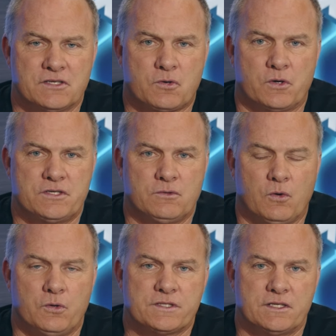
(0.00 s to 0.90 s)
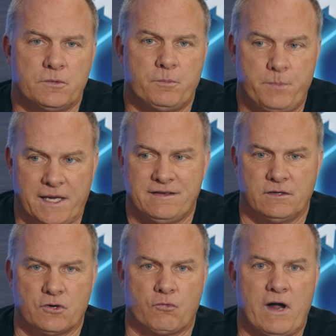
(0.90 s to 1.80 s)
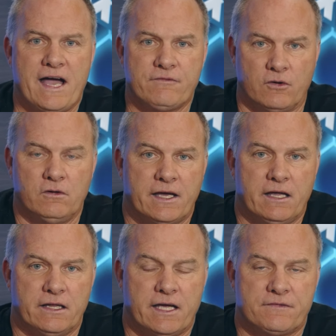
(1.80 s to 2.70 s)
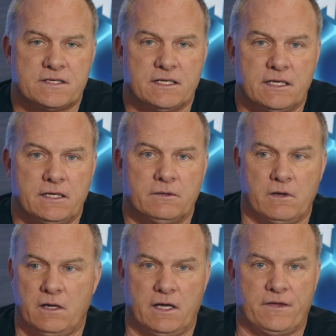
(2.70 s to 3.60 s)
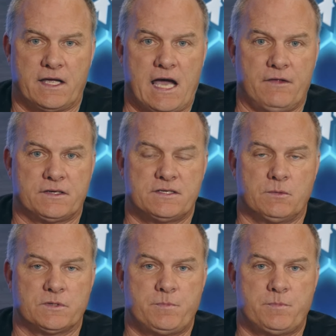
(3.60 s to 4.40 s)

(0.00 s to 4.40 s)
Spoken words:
scored 2 goals, and you beat your rival, LAFC, and the Galaxy was